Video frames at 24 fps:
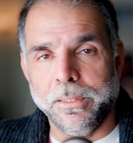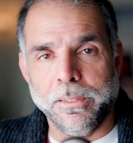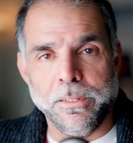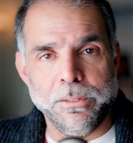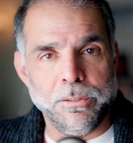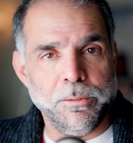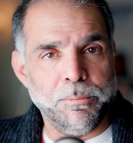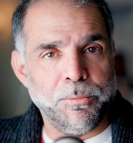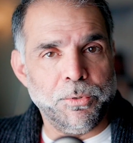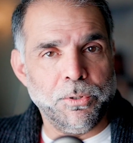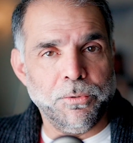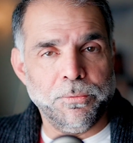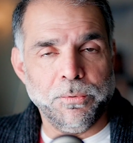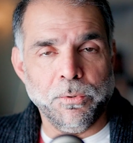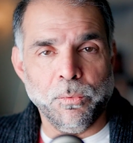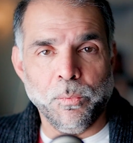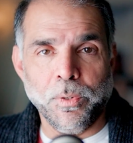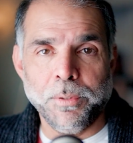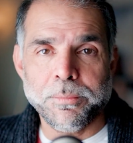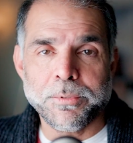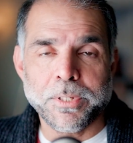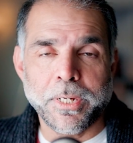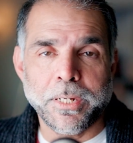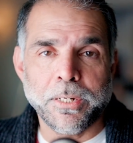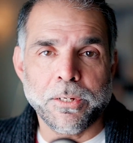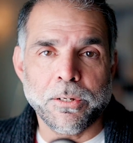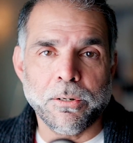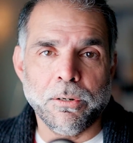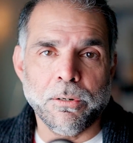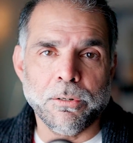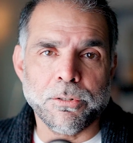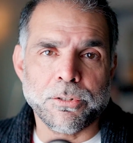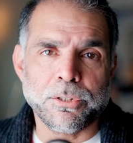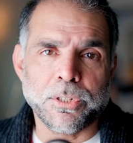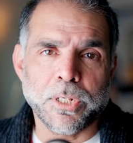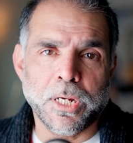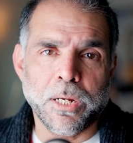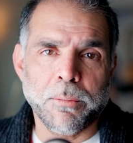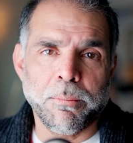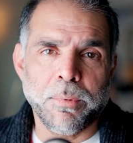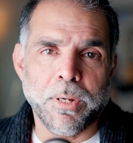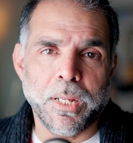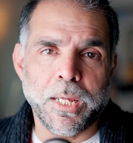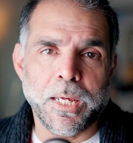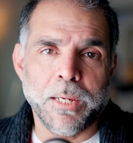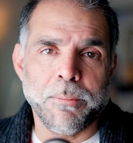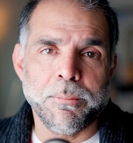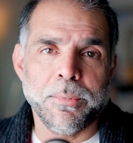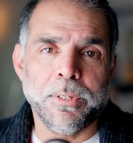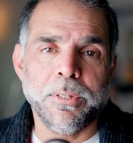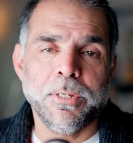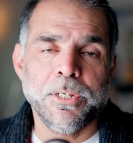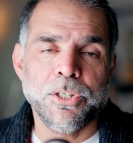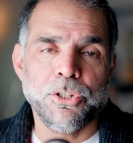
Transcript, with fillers: There's a beautiful website called SharpLab.